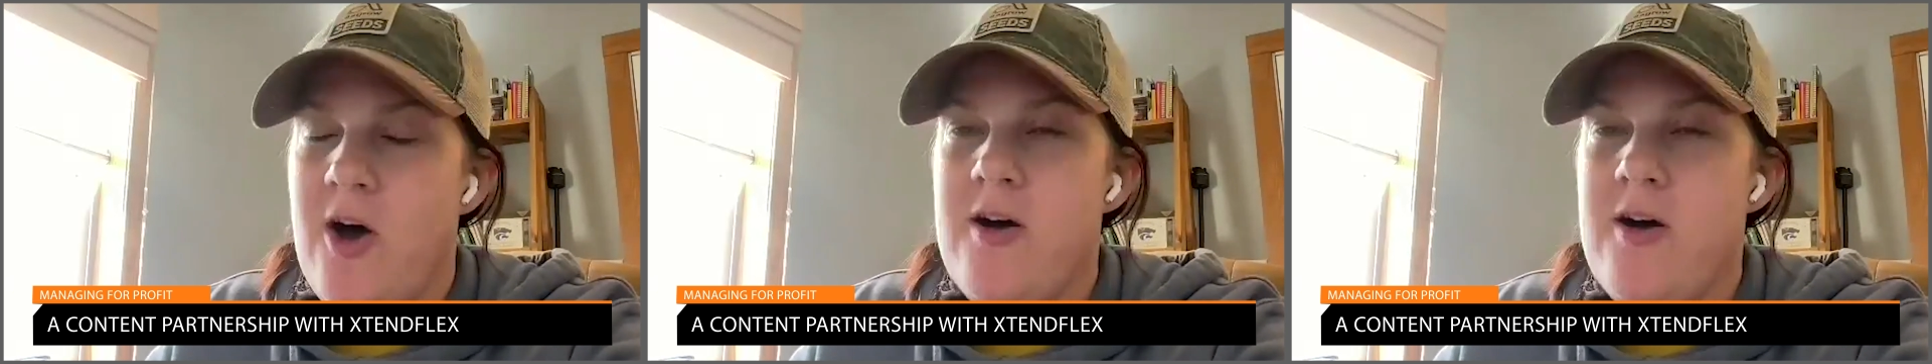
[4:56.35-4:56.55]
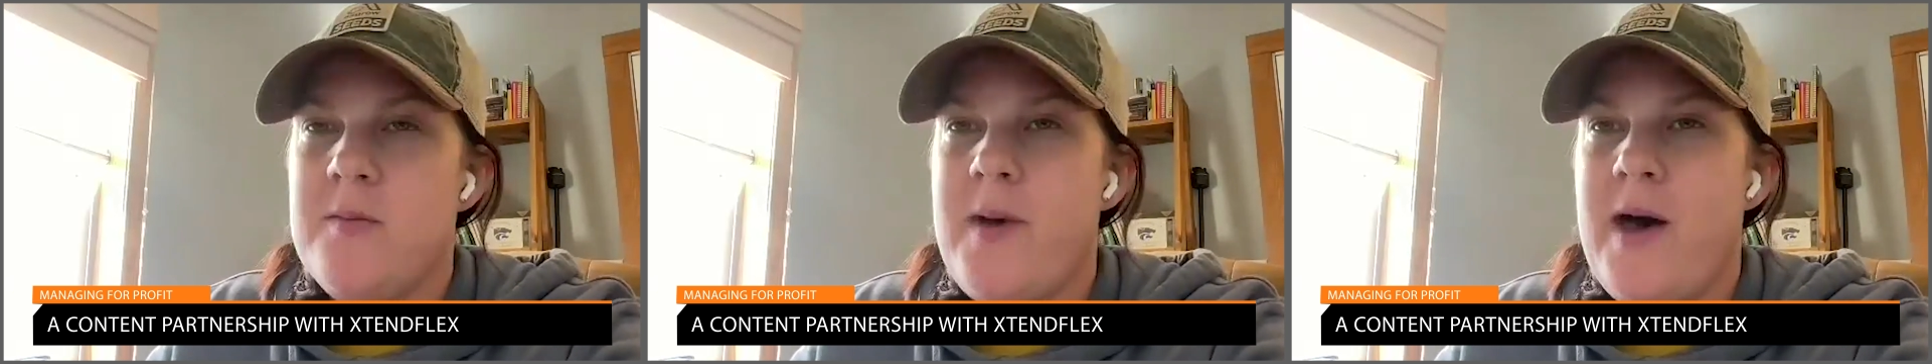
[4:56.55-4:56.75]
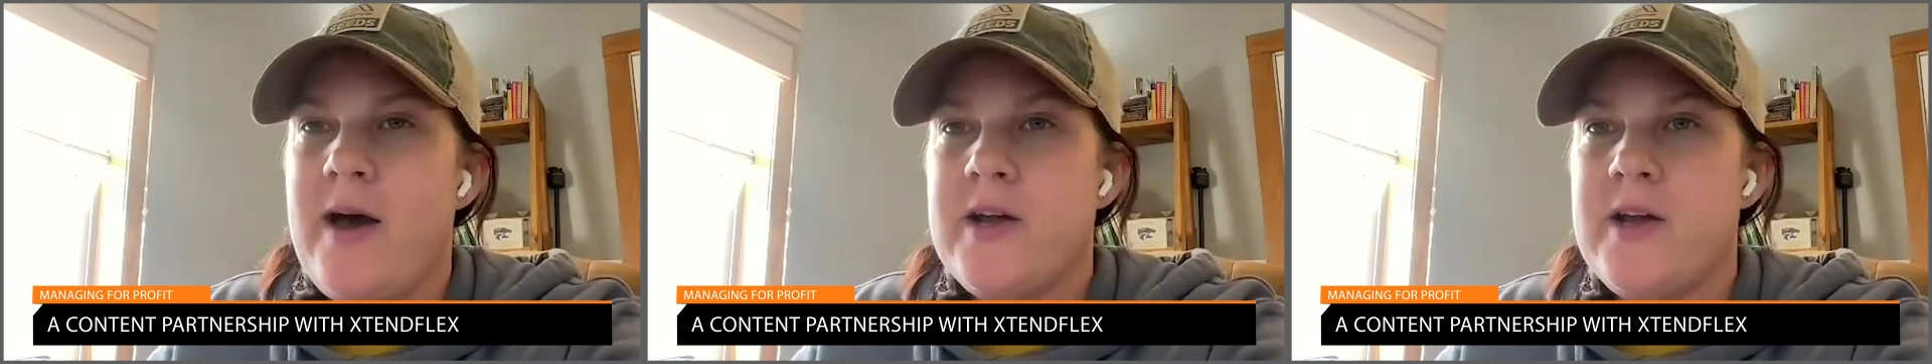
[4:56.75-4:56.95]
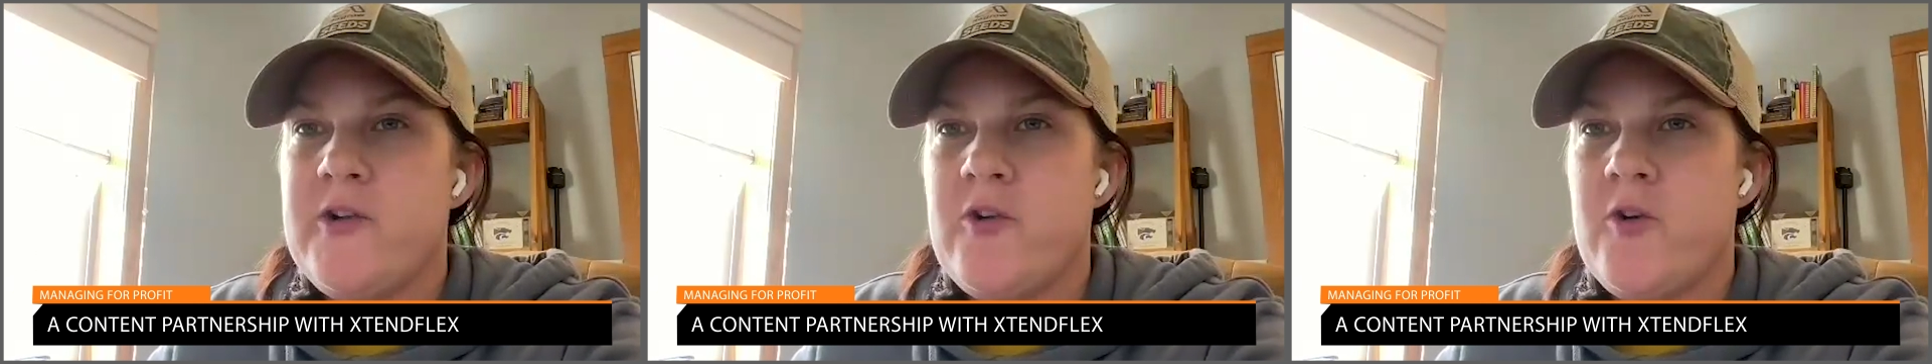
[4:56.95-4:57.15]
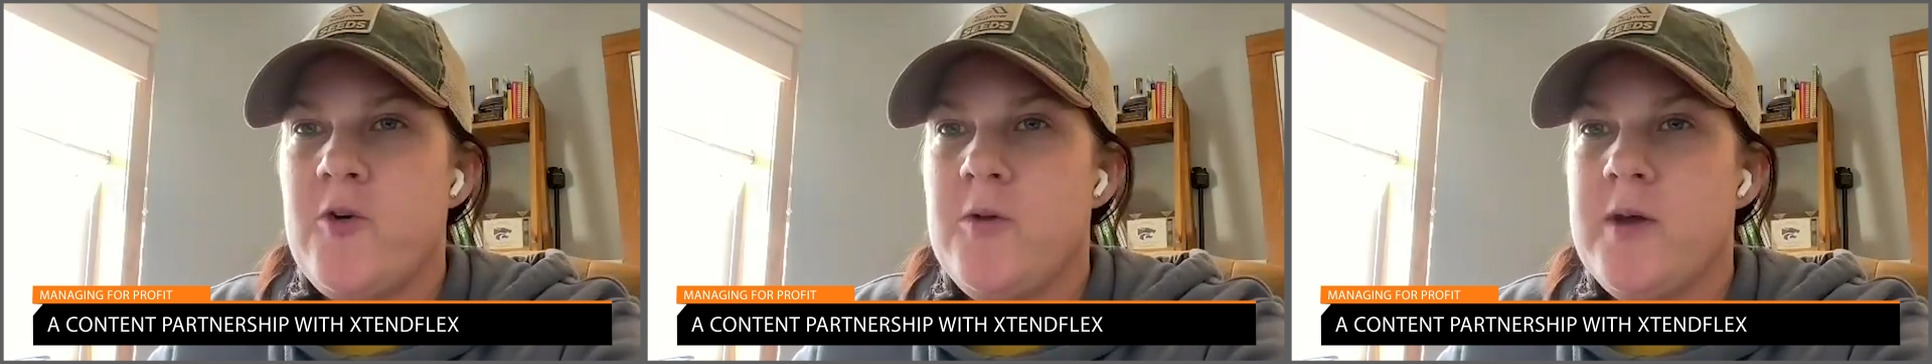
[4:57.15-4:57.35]
all about
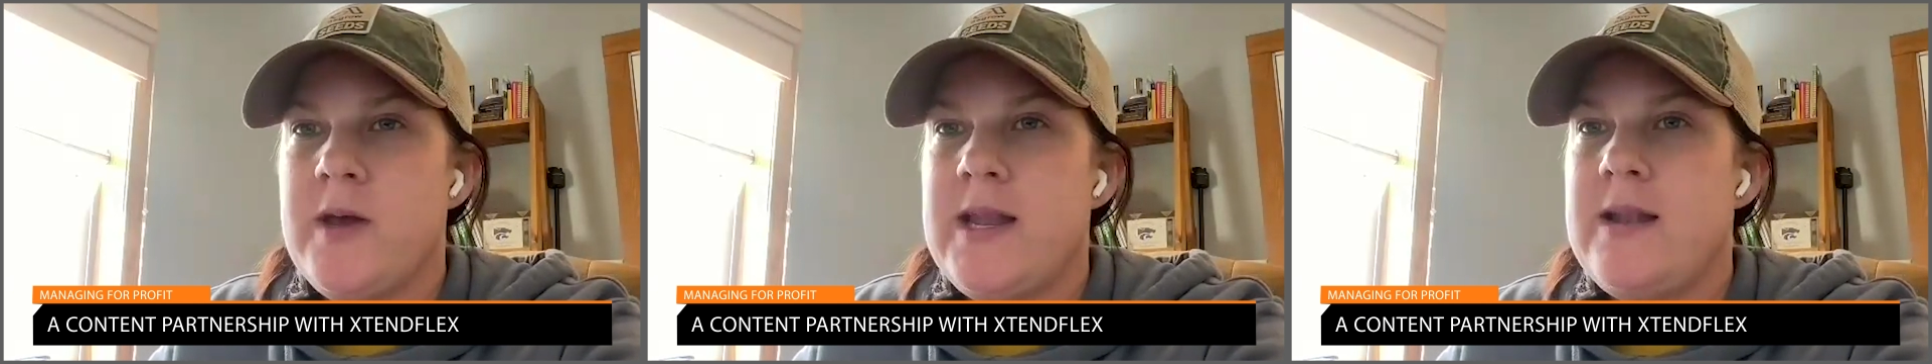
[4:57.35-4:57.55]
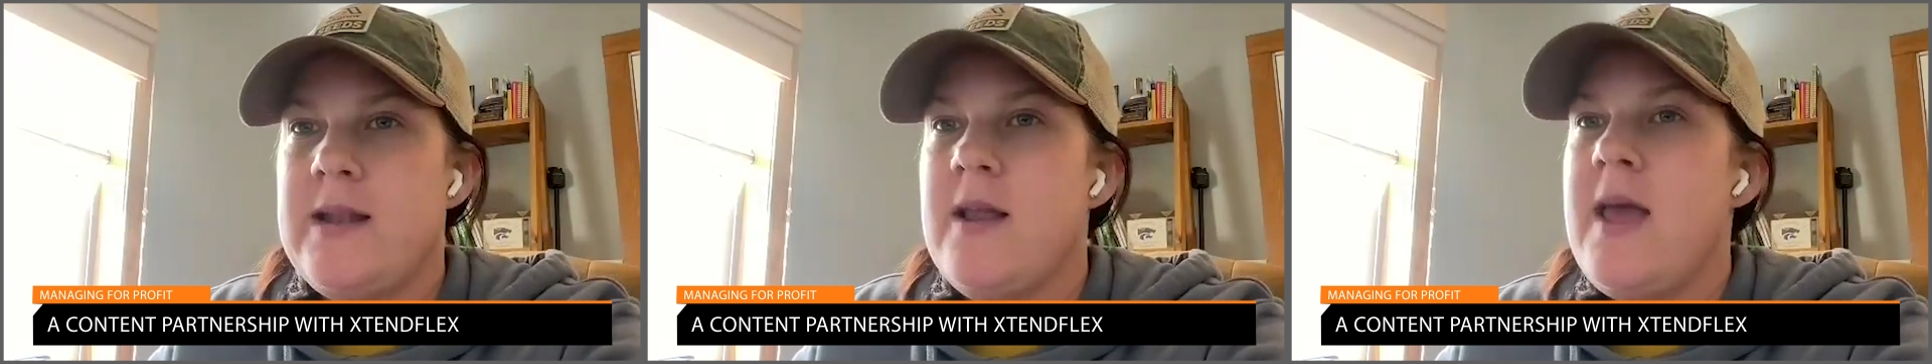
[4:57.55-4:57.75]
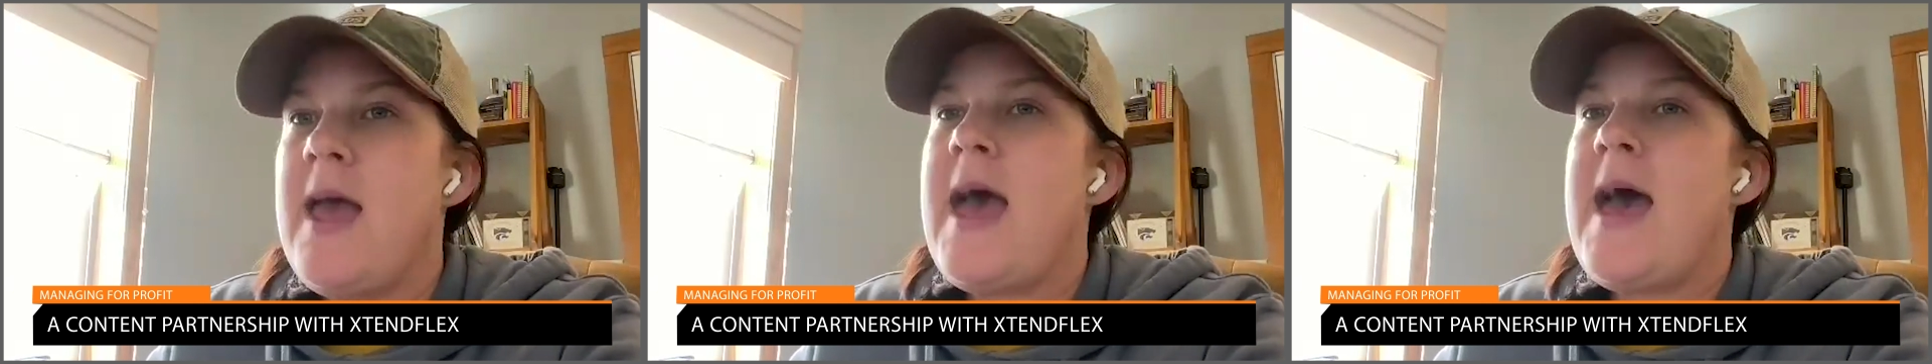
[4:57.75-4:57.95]
controlling